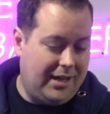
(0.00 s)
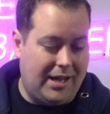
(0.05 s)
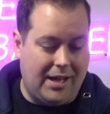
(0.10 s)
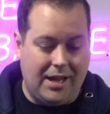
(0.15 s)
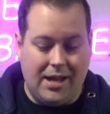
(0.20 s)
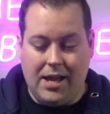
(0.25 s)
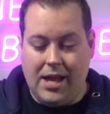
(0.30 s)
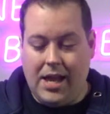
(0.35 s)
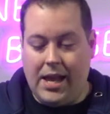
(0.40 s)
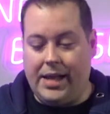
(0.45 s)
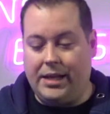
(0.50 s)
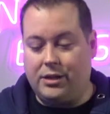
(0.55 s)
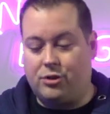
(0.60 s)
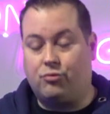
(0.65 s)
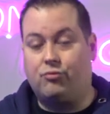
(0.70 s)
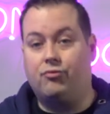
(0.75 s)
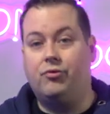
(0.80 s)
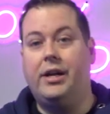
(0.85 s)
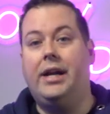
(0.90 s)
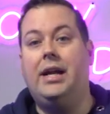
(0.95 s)
it,
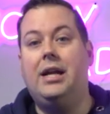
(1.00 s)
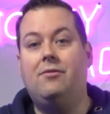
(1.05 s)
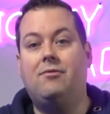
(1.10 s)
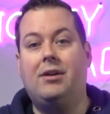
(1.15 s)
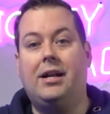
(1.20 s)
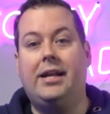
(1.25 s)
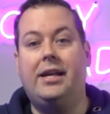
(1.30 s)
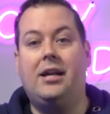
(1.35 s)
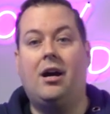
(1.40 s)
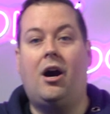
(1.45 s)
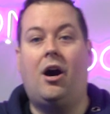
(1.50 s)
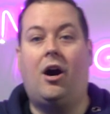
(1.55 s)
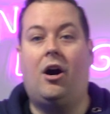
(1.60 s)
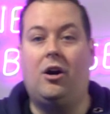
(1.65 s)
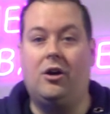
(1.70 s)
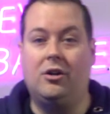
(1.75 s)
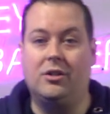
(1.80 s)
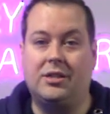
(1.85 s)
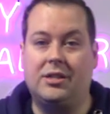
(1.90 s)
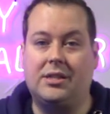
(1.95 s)
it's really, really
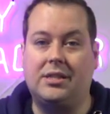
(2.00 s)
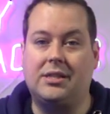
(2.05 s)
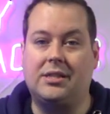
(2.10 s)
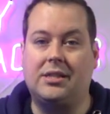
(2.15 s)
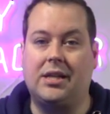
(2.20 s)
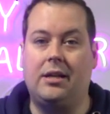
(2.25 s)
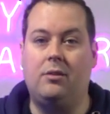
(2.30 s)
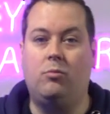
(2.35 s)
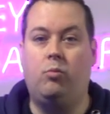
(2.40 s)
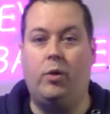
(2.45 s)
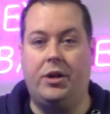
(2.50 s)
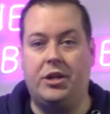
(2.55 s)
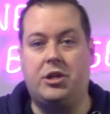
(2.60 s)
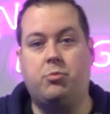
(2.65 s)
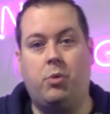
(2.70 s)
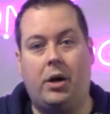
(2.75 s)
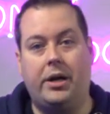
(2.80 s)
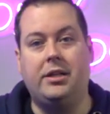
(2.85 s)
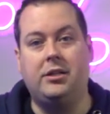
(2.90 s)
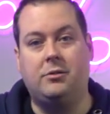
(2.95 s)
hard to say
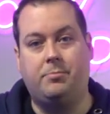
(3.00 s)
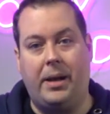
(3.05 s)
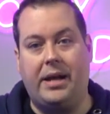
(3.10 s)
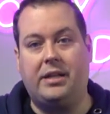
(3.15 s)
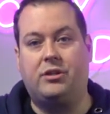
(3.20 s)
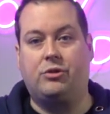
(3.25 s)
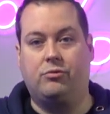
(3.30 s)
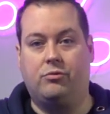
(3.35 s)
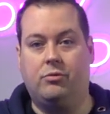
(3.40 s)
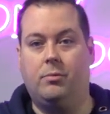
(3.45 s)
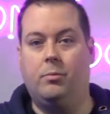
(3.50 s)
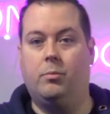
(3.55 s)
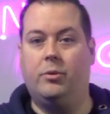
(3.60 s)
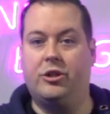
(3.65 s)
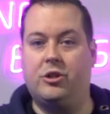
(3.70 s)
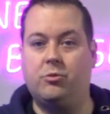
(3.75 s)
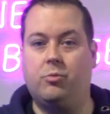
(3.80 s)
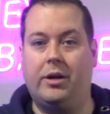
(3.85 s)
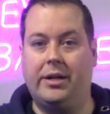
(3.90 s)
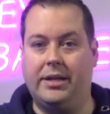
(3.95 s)
which one is better and
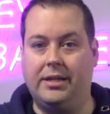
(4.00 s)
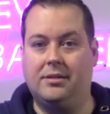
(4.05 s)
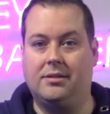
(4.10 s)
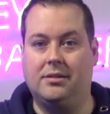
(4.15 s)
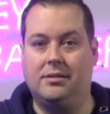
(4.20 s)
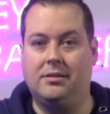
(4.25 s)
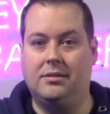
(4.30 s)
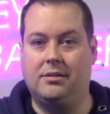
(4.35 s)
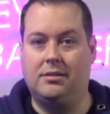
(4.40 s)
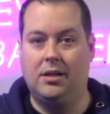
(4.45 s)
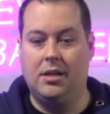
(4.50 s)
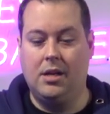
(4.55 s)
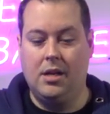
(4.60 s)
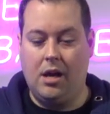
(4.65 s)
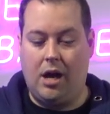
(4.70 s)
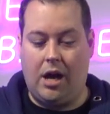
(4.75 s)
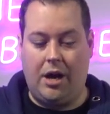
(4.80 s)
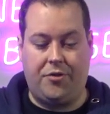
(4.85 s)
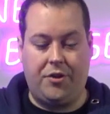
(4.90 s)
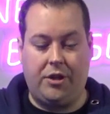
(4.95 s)
which one isn't.
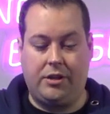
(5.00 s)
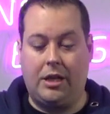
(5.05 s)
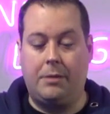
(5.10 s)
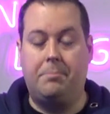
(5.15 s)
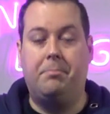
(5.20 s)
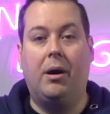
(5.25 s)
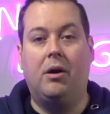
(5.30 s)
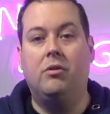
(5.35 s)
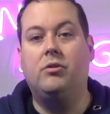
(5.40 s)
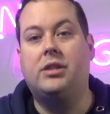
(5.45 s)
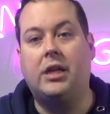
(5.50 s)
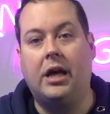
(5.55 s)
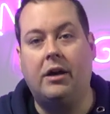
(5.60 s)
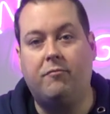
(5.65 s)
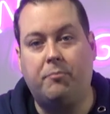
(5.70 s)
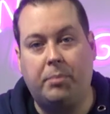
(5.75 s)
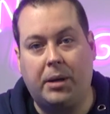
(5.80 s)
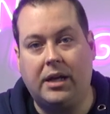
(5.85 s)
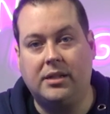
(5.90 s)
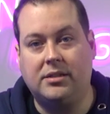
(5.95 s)
I think they both
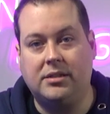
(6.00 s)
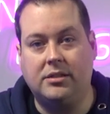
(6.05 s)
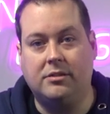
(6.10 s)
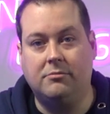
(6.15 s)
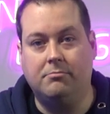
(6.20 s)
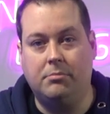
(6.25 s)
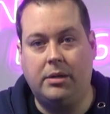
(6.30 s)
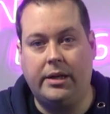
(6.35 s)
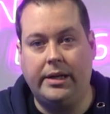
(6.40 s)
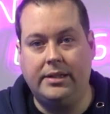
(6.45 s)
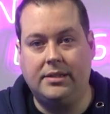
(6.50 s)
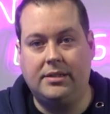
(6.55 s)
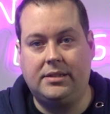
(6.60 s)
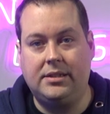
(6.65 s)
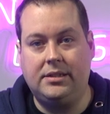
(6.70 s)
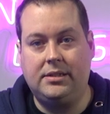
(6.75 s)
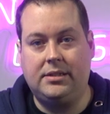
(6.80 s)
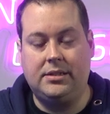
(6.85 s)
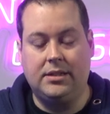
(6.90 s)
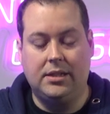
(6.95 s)
have pluses and
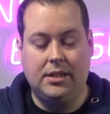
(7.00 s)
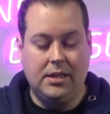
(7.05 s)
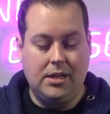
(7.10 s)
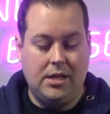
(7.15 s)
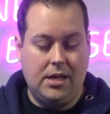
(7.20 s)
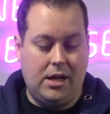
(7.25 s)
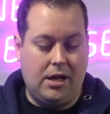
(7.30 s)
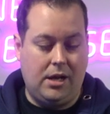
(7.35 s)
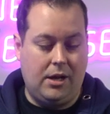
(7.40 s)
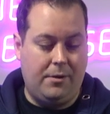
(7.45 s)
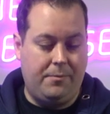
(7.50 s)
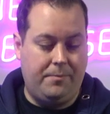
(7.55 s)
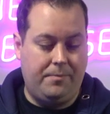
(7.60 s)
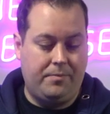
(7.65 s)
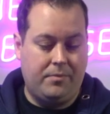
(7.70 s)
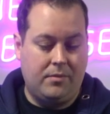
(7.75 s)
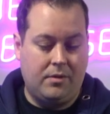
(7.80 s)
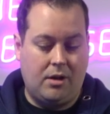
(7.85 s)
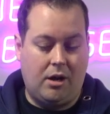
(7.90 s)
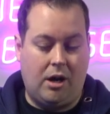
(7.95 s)
minuses.
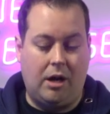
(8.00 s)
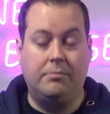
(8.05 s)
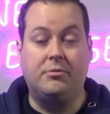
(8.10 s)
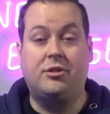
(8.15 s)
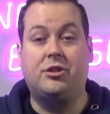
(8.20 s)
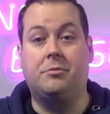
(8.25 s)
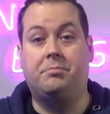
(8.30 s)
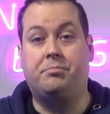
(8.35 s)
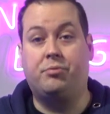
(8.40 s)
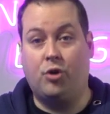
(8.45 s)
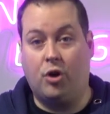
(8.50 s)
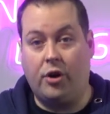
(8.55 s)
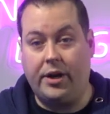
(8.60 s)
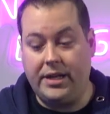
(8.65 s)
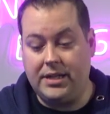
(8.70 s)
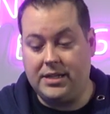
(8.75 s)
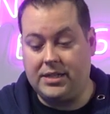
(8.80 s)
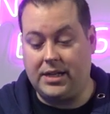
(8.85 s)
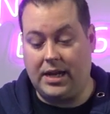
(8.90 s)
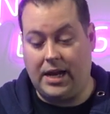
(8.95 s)
Um, I'm
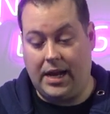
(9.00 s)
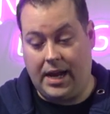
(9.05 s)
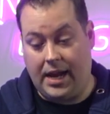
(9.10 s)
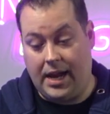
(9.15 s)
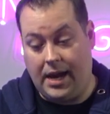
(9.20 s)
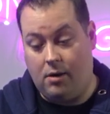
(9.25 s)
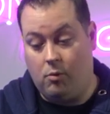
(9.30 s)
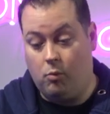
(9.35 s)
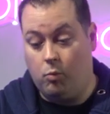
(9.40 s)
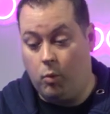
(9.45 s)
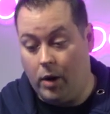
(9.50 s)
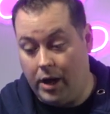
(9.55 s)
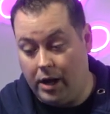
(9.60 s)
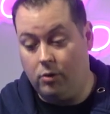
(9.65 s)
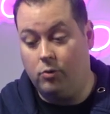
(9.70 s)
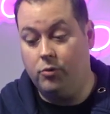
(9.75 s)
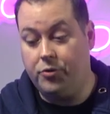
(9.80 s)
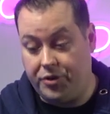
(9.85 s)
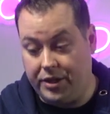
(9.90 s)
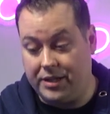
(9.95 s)
surprised at how
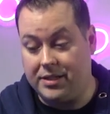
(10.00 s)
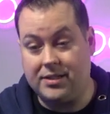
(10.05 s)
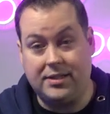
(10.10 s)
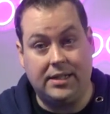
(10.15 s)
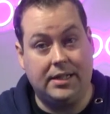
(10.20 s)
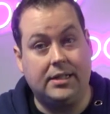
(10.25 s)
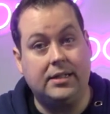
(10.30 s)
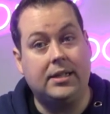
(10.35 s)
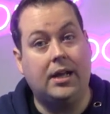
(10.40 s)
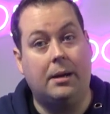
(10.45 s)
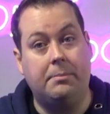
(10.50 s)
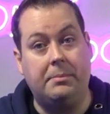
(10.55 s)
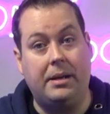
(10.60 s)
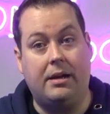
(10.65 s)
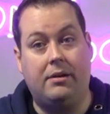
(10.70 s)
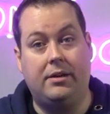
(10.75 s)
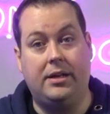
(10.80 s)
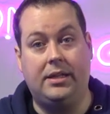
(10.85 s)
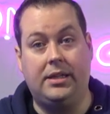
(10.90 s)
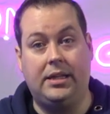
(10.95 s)
well this did come
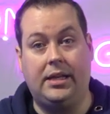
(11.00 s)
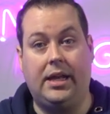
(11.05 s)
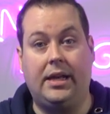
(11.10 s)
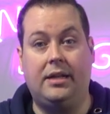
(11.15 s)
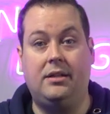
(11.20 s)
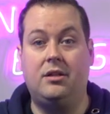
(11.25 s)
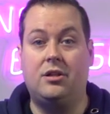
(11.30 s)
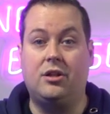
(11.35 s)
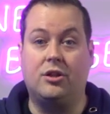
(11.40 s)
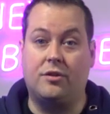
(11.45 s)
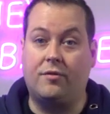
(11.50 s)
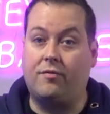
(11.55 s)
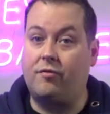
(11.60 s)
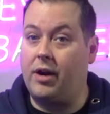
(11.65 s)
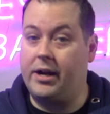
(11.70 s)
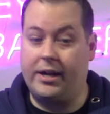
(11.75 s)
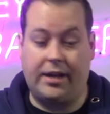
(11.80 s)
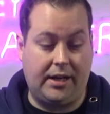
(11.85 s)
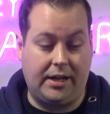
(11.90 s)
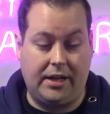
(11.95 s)
out in the end because,
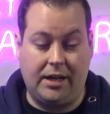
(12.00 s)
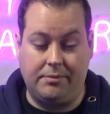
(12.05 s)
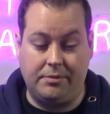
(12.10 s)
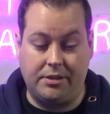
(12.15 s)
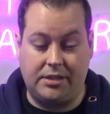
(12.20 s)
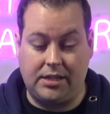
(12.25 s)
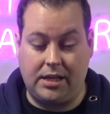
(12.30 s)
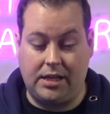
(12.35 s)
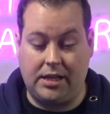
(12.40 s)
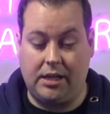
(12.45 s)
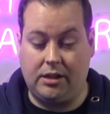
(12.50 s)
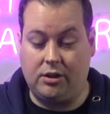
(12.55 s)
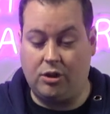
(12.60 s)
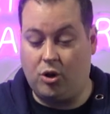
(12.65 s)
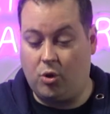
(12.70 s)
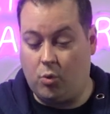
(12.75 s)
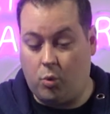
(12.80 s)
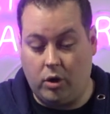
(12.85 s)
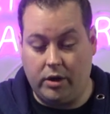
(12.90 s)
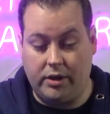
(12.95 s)
frankly, I was thinking the
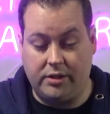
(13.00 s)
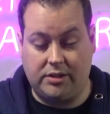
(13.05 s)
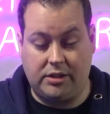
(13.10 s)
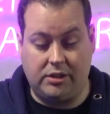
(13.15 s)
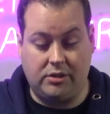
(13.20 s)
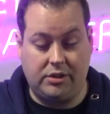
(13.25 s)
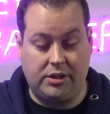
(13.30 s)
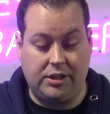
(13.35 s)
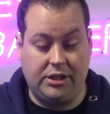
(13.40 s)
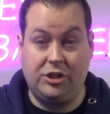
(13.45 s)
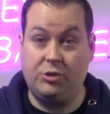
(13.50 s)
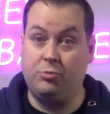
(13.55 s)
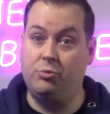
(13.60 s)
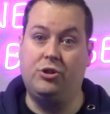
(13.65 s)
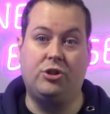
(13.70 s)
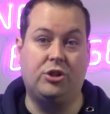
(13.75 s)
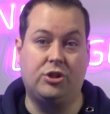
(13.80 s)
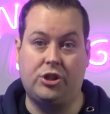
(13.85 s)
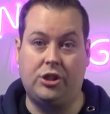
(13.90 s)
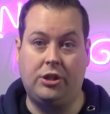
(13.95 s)
quality on this
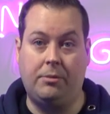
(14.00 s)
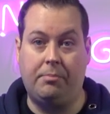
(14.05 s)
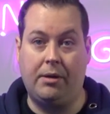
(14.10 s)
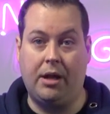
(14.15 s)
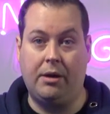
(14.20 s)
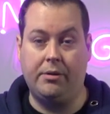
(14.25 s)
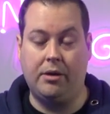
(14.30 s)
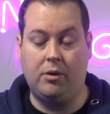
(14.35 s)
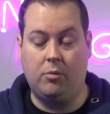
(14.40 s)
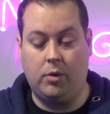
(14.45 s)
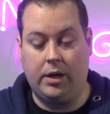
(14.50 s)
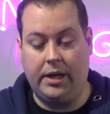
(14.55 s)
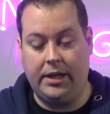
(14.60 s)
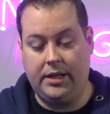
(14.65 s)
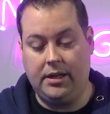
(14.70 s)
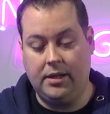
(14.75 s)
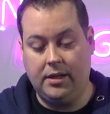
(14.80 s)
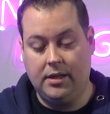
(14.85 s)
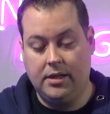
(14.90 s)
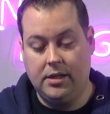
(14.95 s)
was just going to blow it
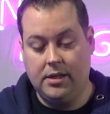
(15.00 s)
away.